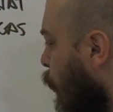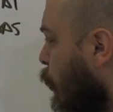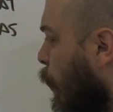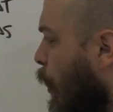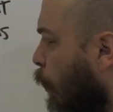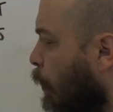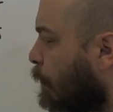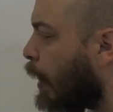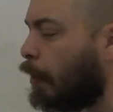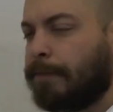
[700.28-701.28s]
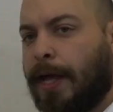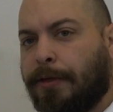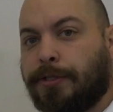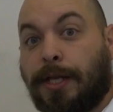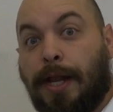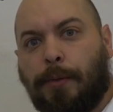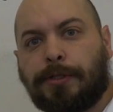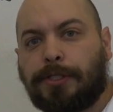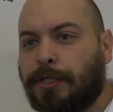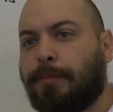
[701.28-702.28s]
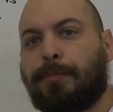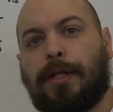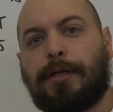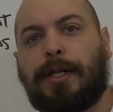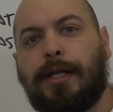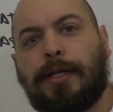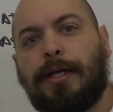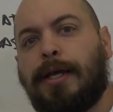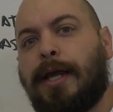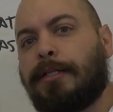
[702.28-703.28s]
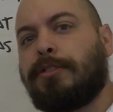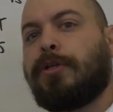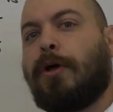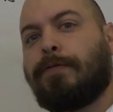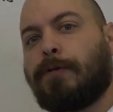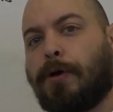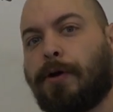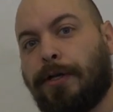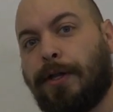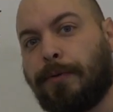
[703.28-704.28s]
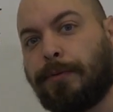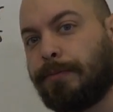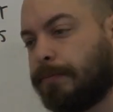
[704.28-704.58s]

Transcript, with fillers: So here we've got our values, and now we're just going to plug it in and solve for our unknown.